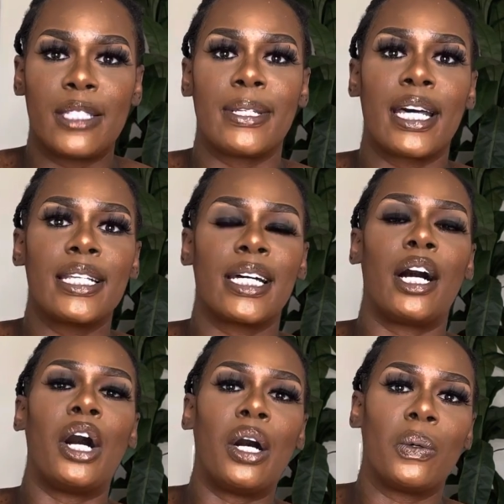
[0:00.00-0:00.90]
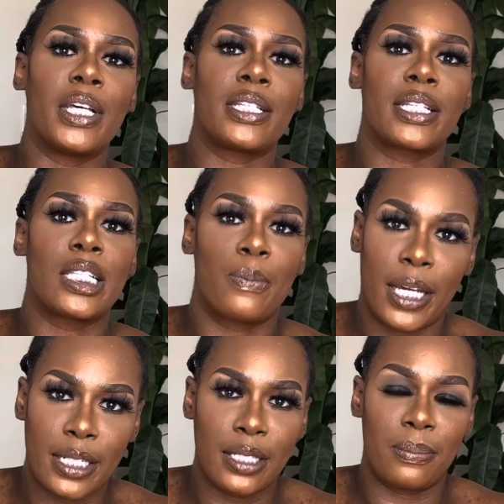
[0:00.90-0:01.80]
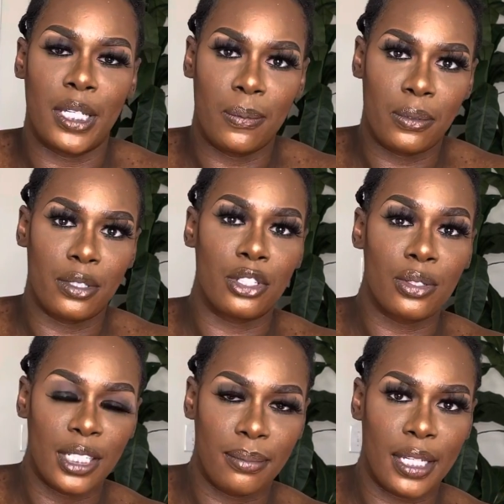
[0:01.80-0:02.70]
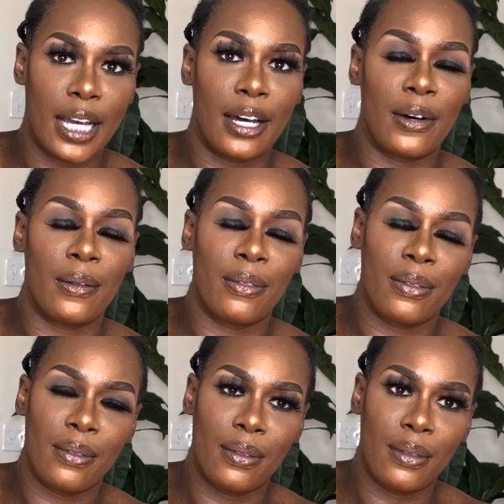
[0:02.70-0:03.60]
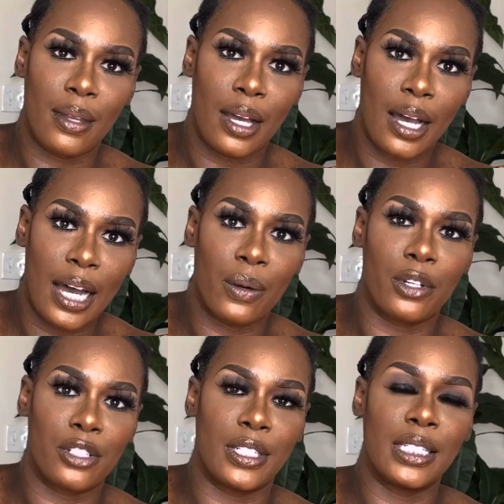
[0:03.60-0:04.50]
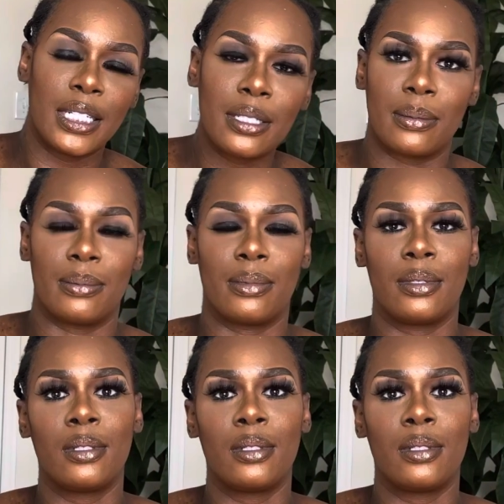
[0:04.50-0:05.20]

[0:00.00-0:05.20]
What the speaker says: because I always expected people to treat me how I would treat them.